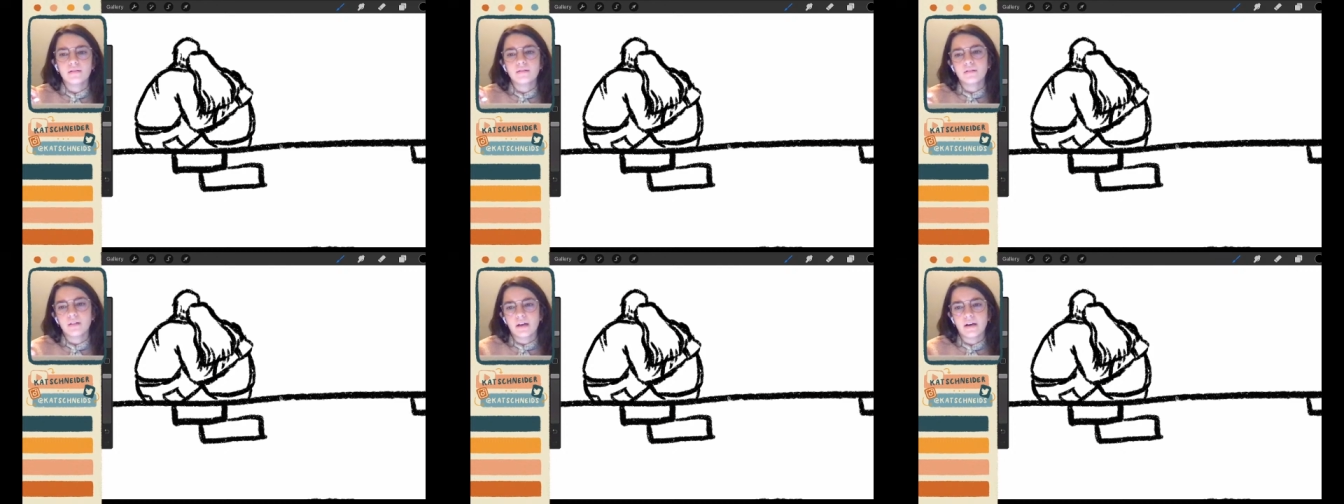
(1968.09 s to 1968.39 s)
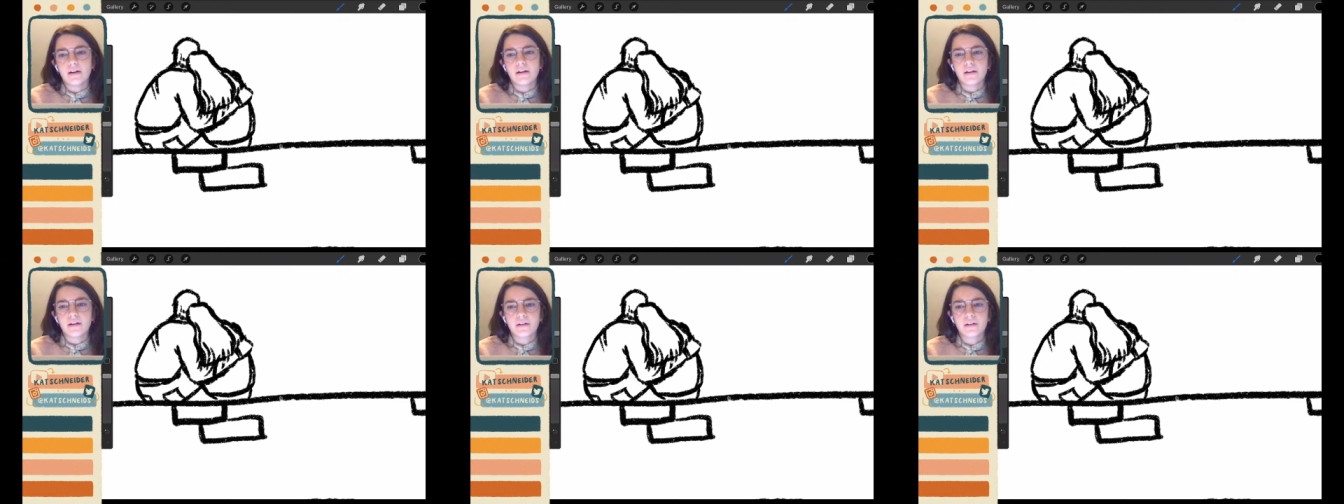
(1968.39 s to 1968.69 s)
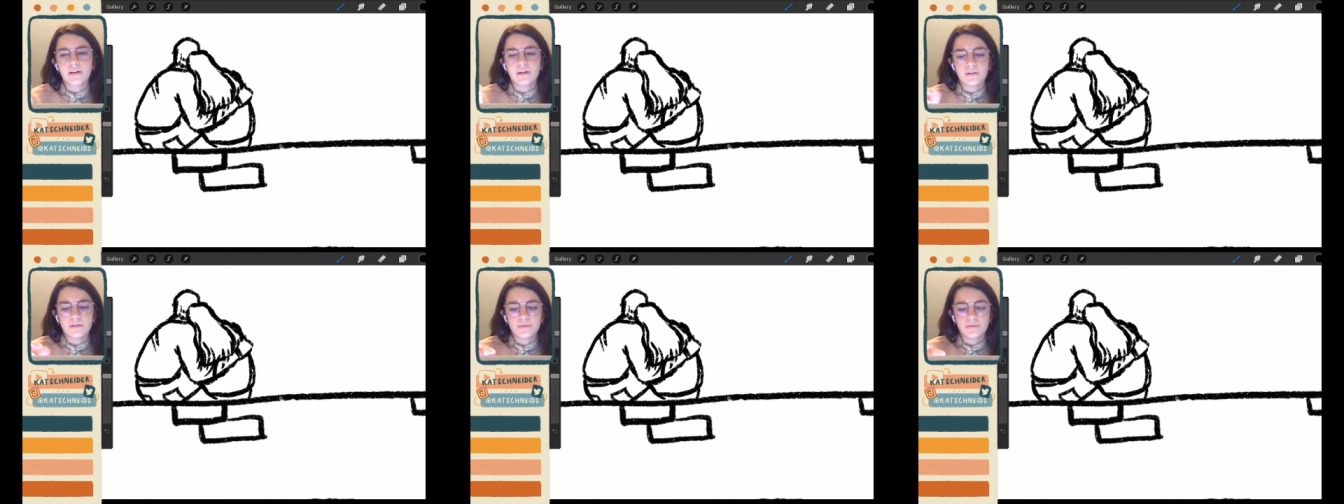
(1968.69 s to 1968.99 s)
letting it
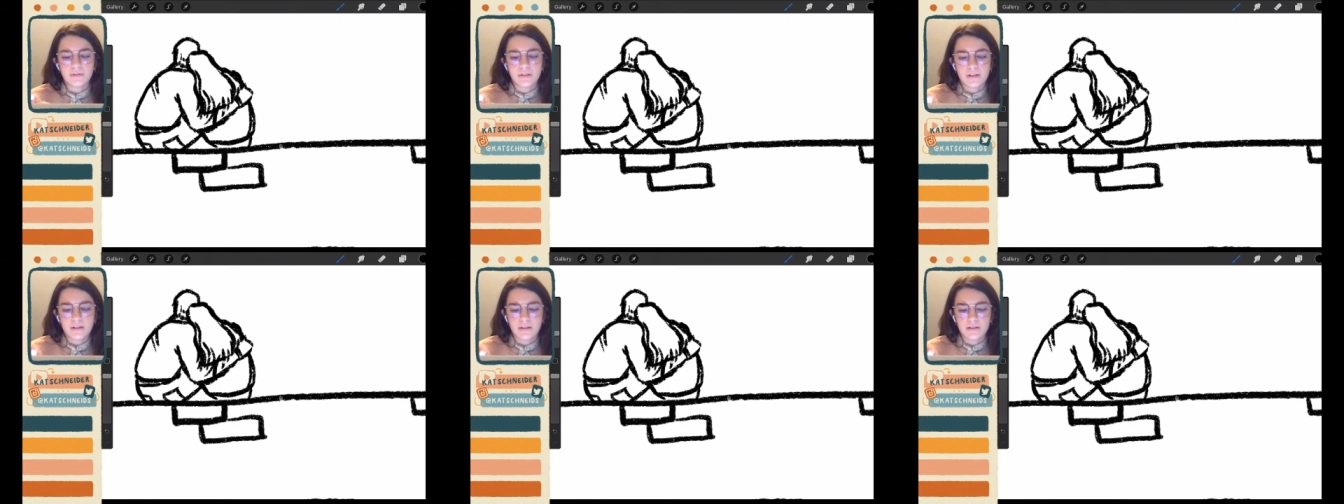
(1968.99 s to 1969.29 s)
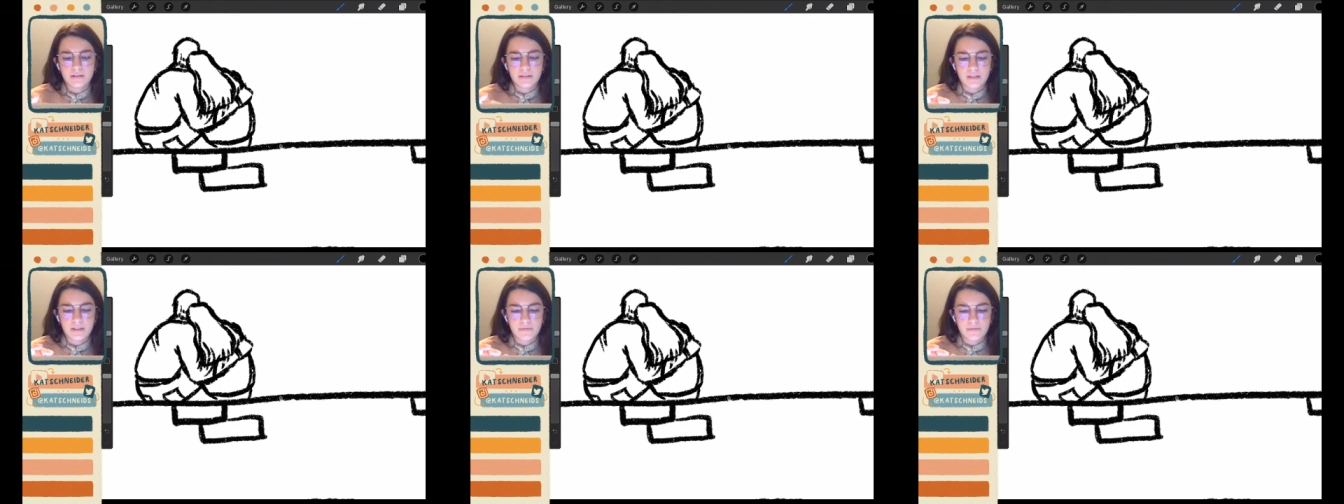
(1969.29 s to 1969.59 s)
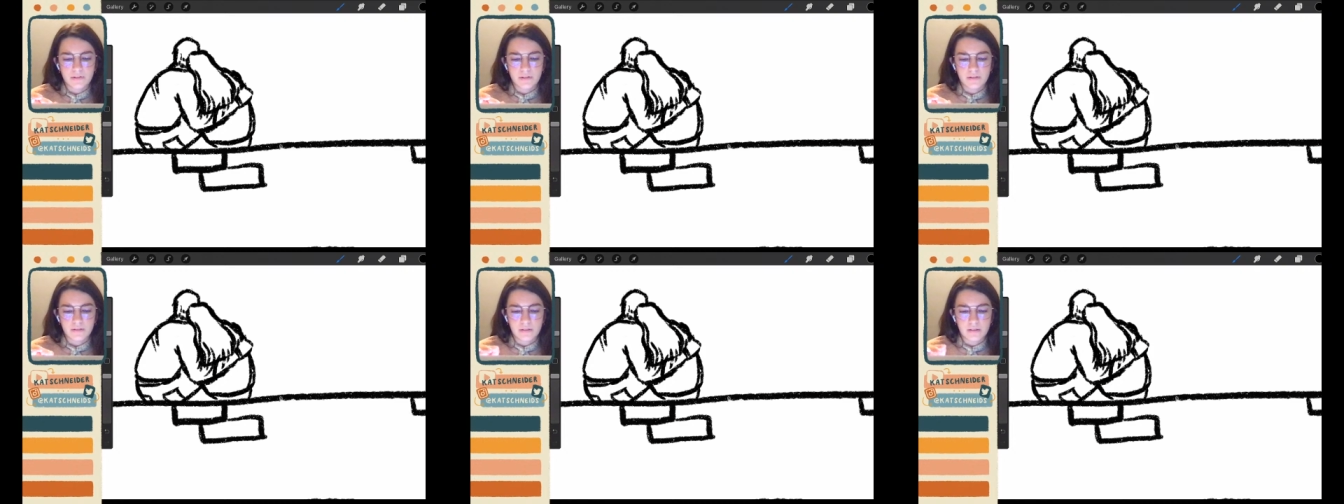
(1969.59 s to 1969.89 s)
go. Yeah,
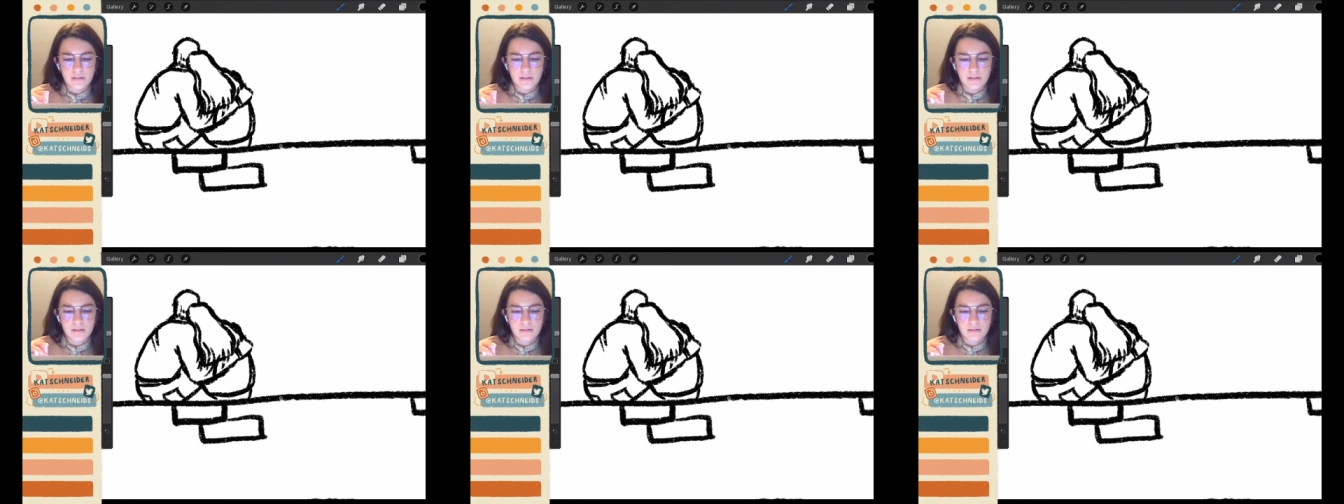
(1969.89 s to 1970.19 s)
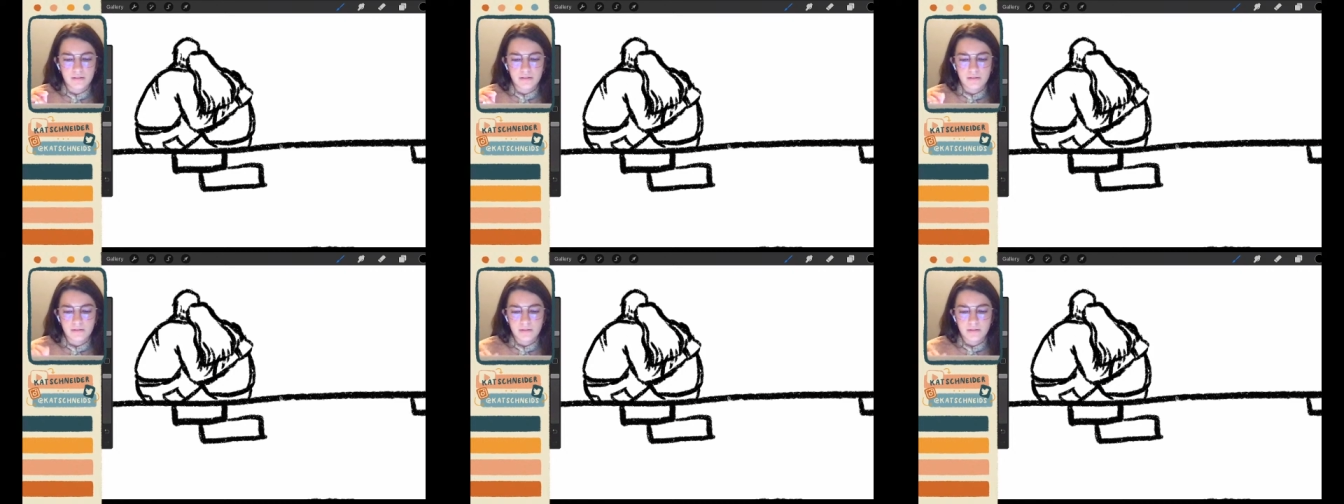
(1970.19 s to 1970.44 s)
definitely.